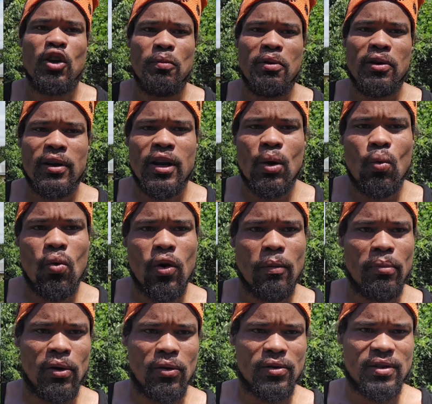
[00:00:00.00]
community
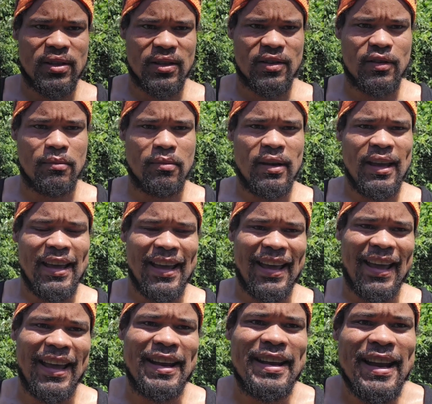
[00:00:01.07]
water bowl system
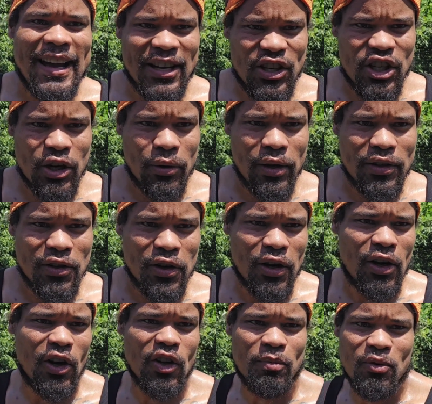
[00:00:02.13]
in Nigeria. It's going
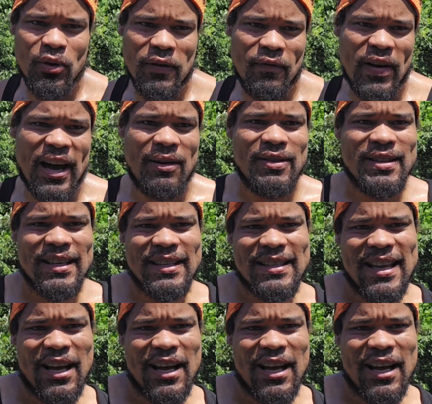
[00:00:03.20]
to cost between $5,000 and